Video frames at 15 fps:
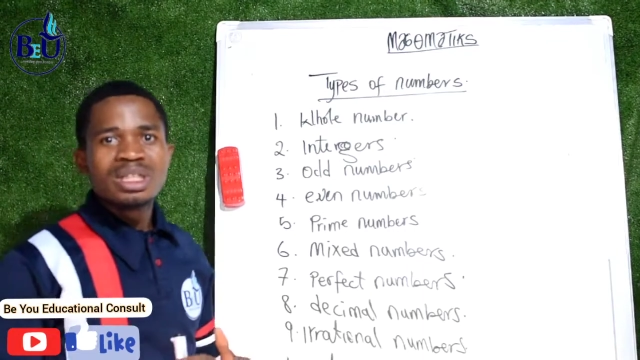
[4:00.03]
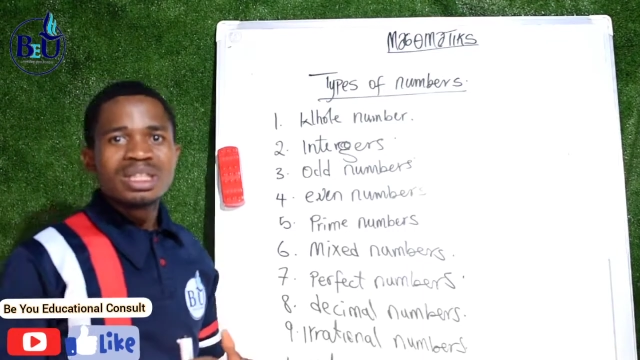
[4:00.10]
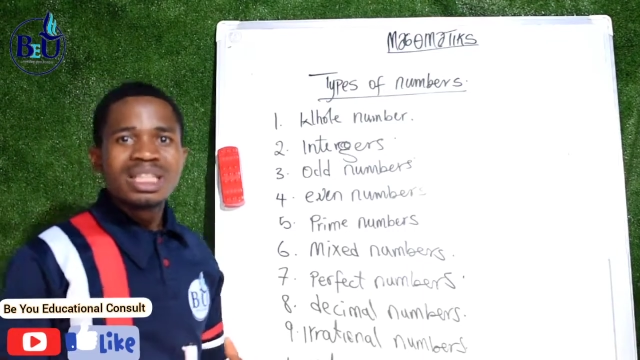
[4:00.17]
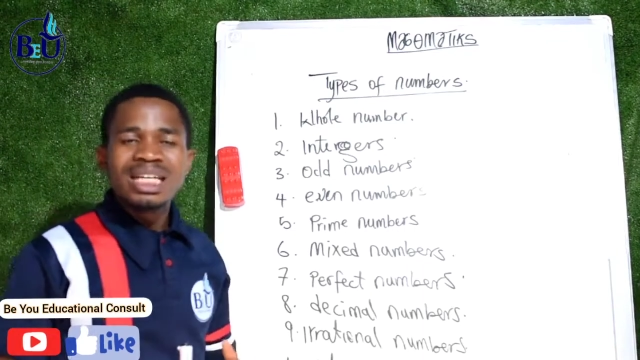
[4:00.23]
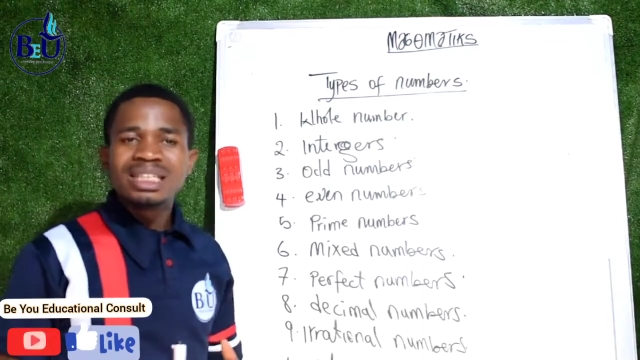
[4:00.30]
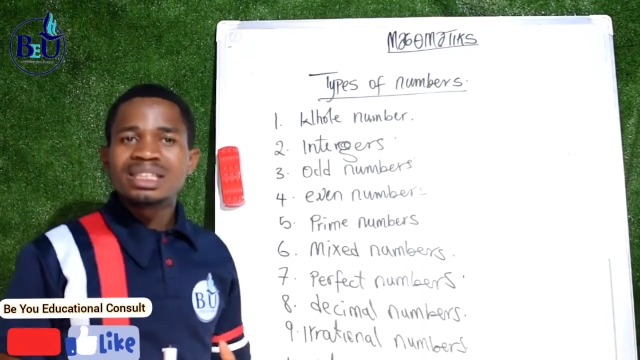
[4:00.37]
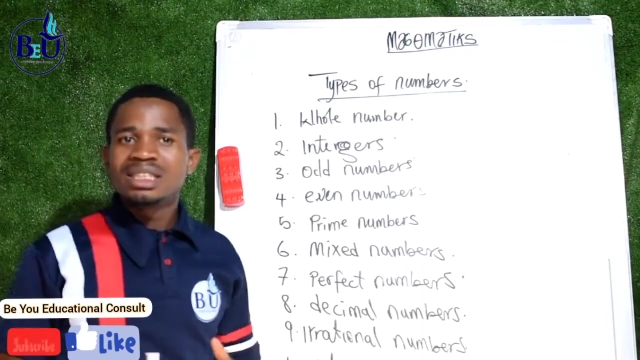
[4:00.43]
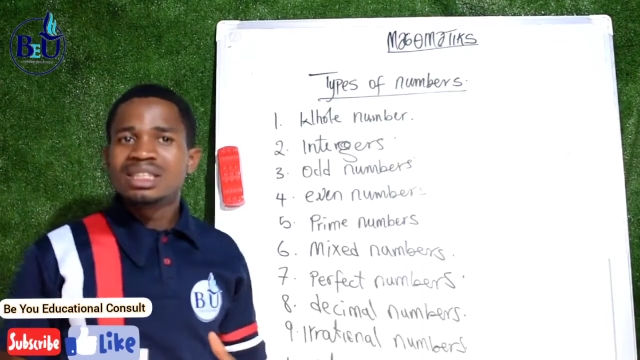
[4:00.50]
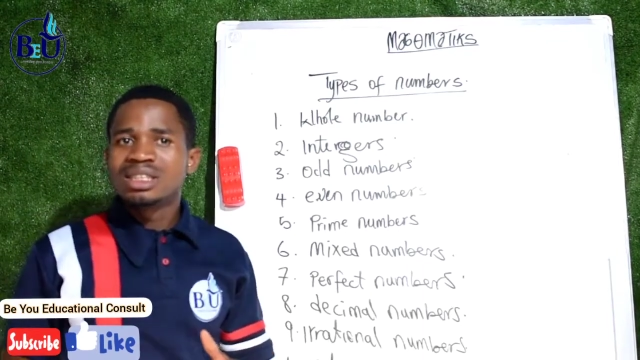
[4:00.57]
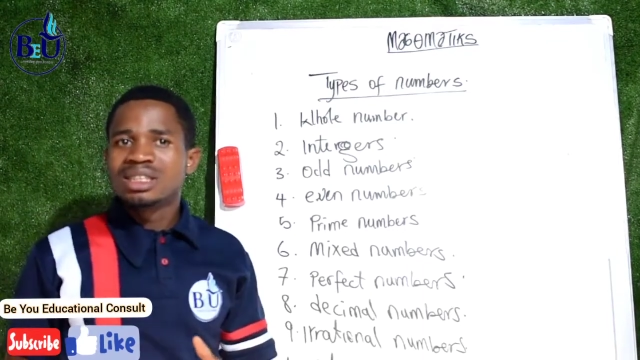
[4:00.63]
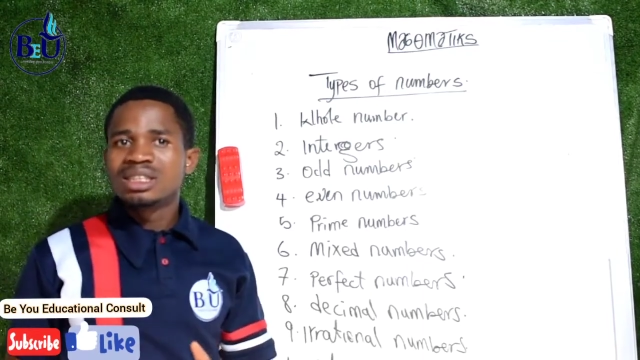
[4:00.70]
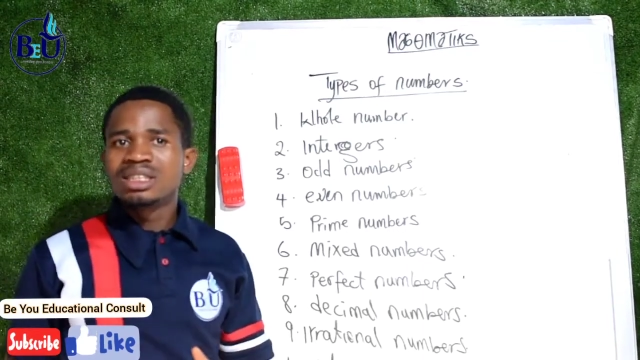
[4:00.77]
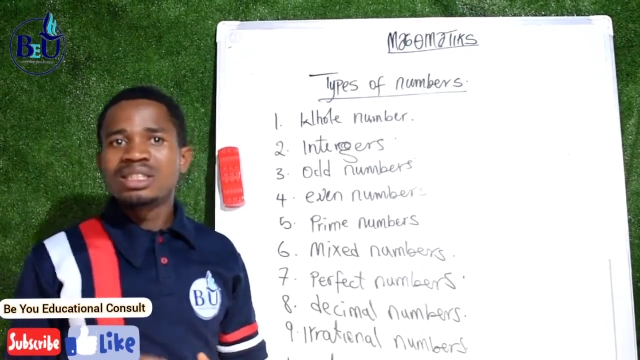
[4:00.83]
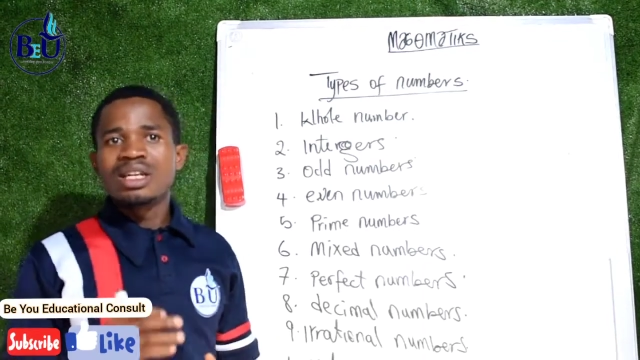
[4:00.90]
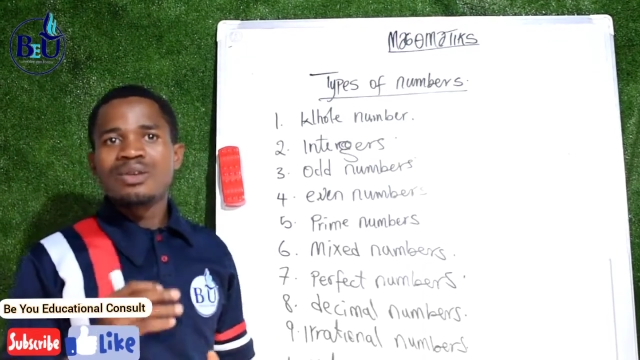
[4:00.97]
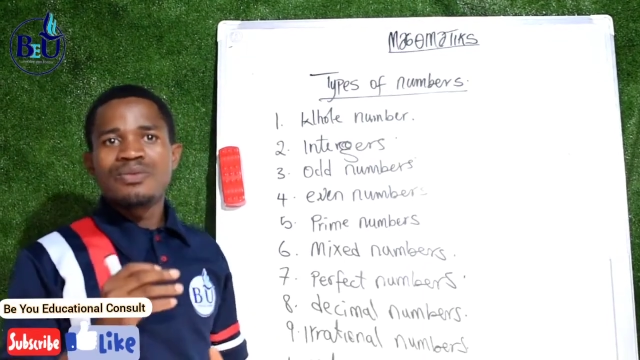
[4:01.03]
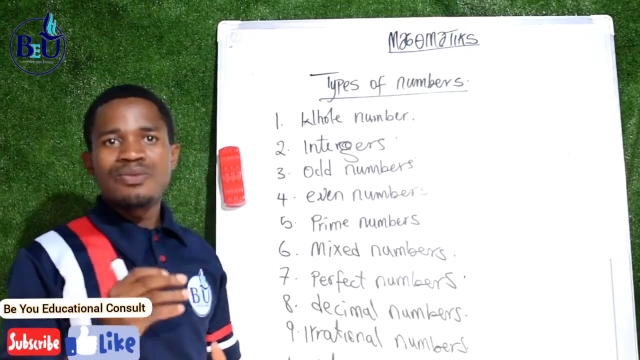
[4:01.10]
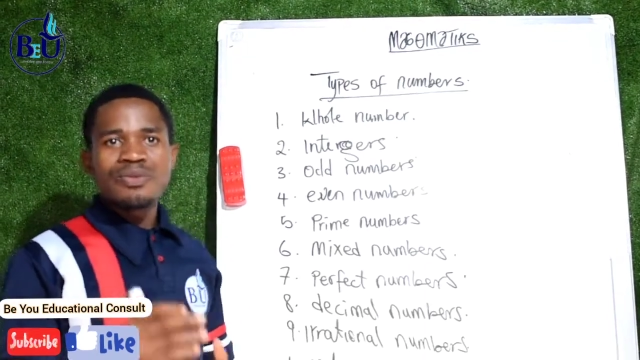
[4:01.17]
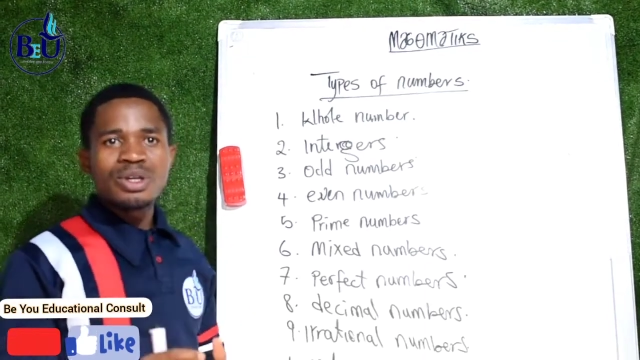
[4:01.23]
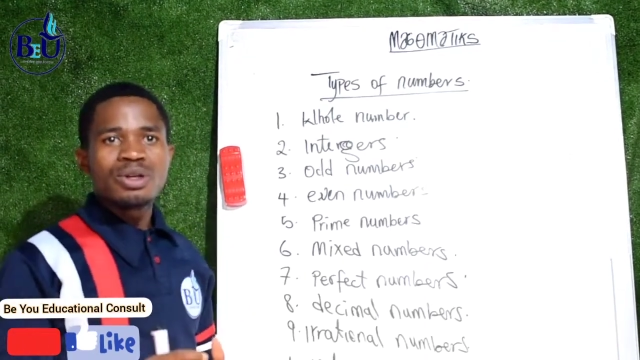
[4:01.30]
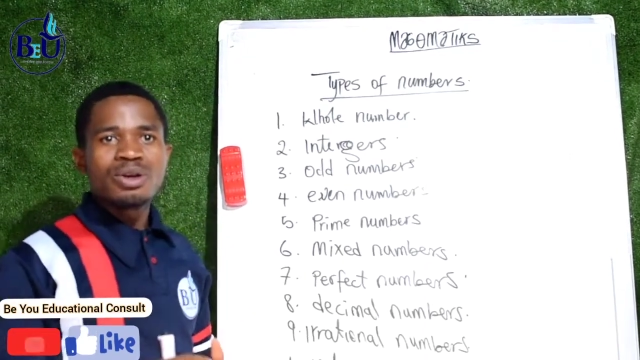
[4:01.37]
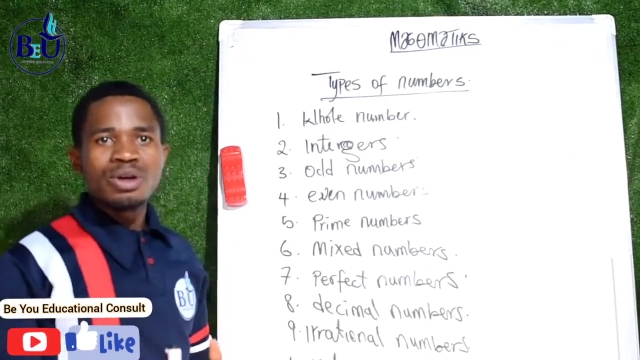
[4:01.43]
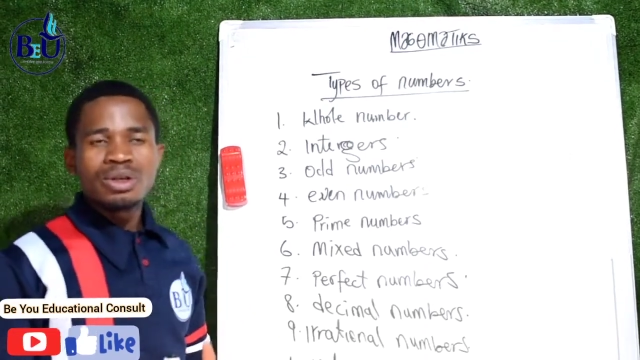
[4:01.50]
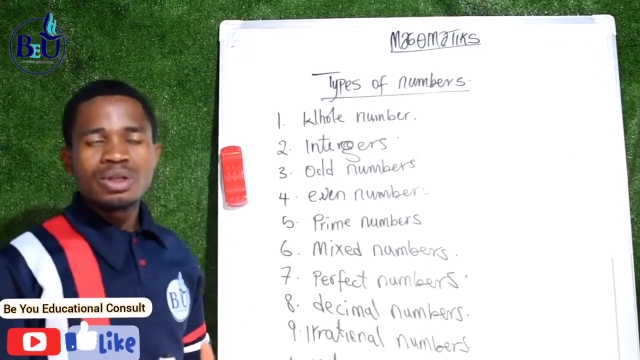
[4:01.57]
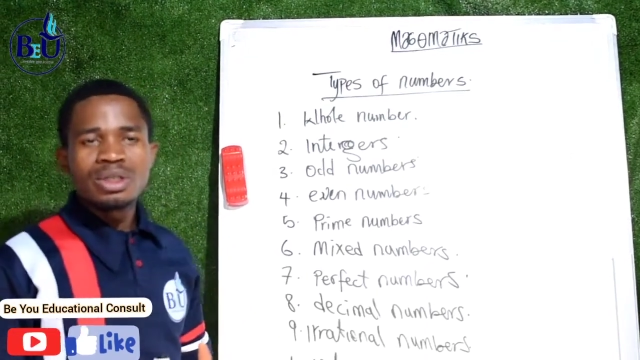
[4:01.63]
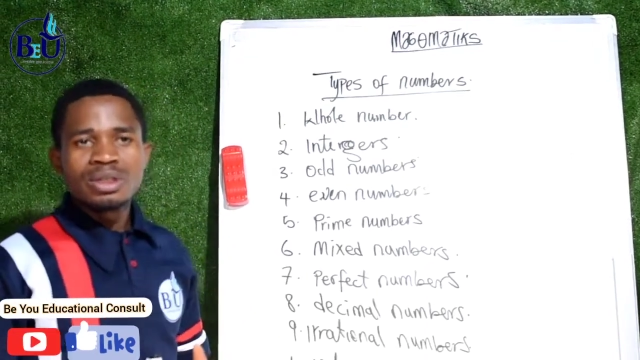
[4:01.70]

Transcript: that it is a figure